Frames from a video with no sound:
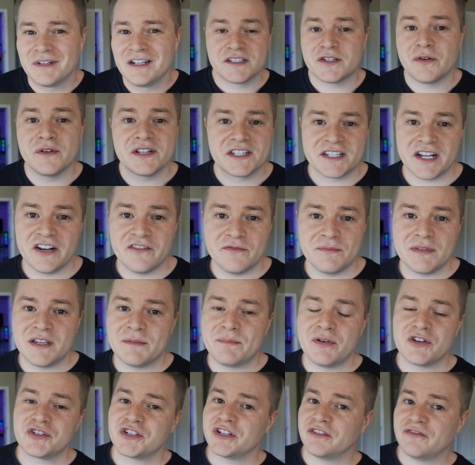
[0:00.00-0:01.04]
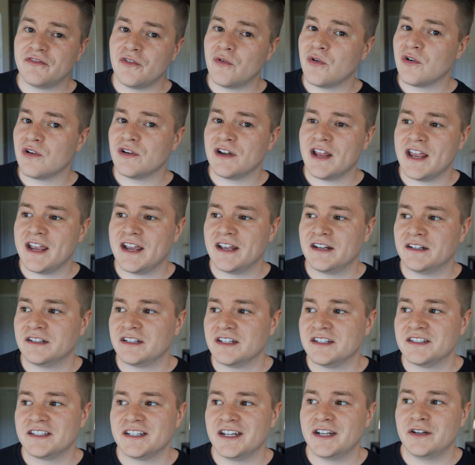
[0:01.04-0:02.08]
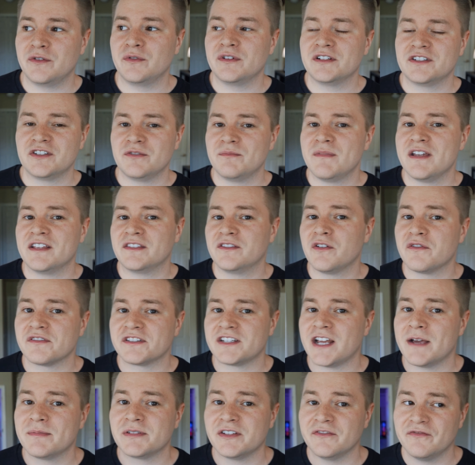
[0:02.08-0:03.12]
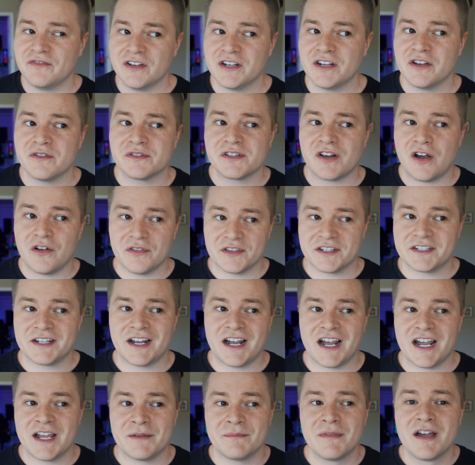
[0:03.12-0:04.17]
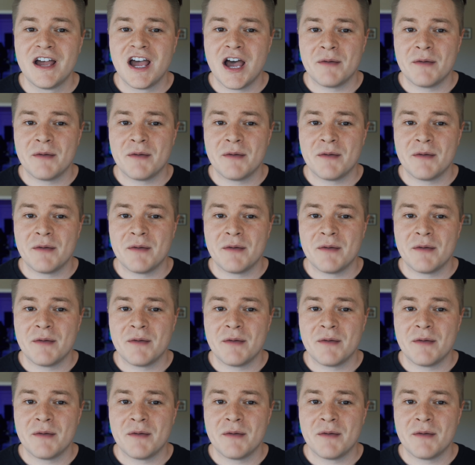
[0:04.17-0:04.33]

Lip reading: So instead of me pushing forward and continuing to make those types of videos all the time,